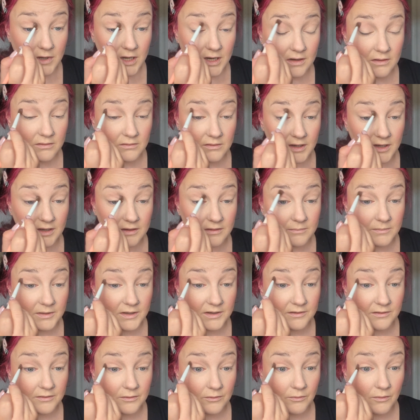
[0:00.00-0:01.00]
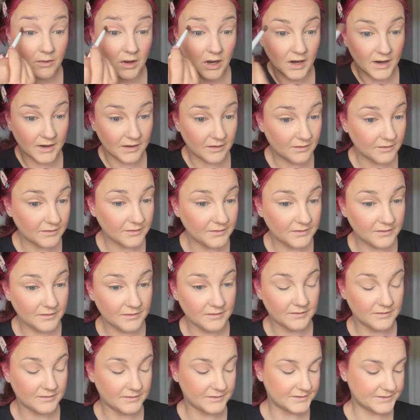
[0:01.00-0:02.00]
I don't need to be too wild.
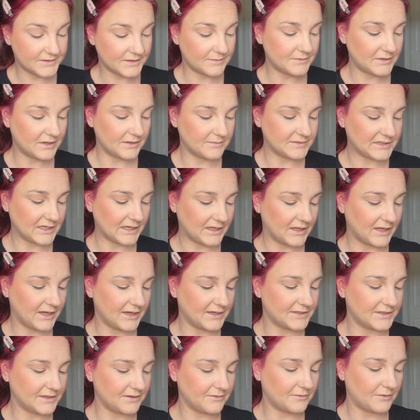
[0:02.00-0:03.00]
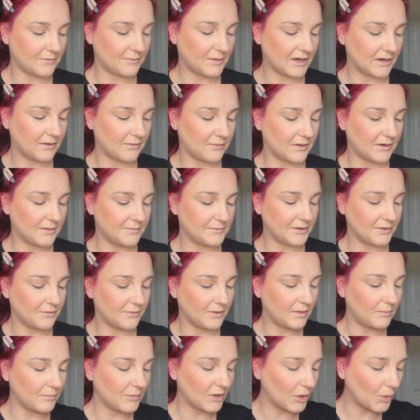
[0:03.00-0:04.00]
Sometimes I like to, no matter what I'm
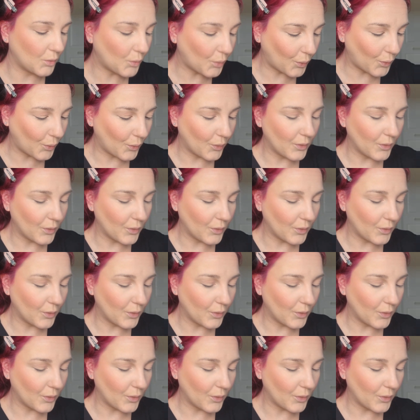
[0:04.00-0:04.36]
doing, but